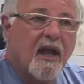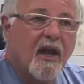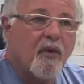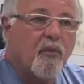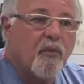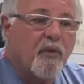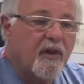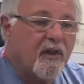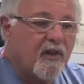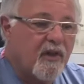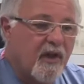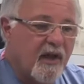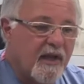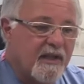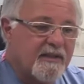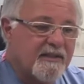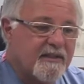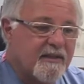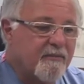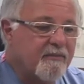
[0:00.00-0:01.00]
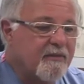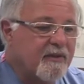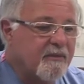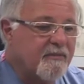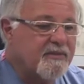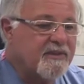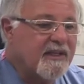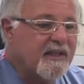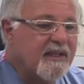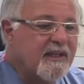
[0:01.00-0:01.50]
will cause
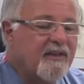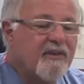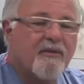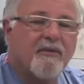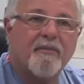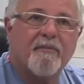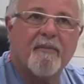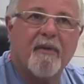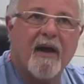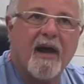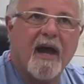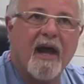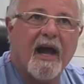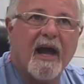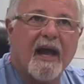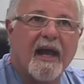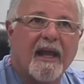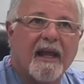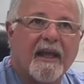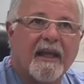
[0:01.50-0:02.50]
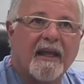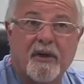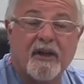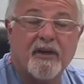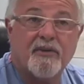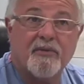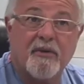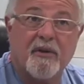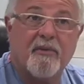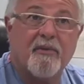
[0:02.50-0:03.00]
symptoms either by
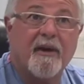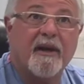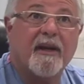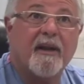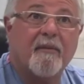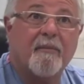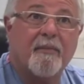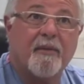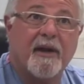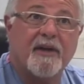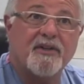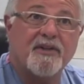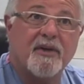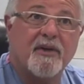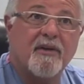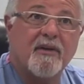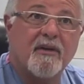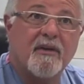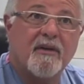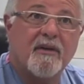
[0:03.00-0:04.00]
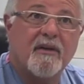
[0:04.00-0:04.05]
intracranial pressure,